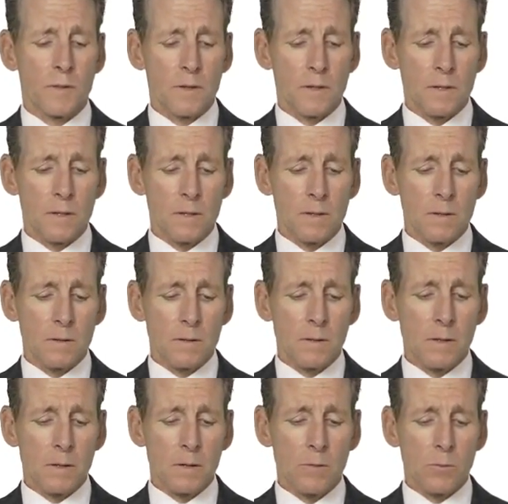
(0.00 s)
the
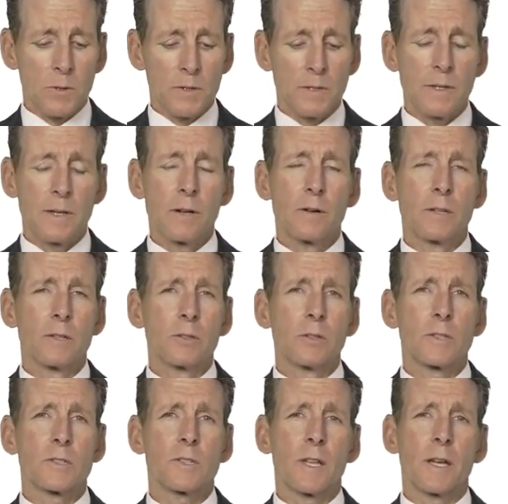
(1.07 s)
area
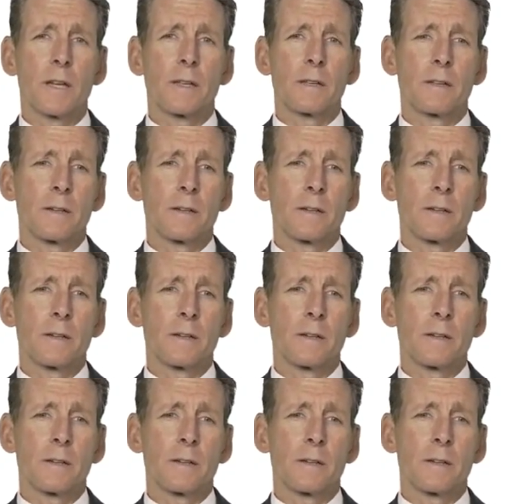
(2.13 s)
looks like,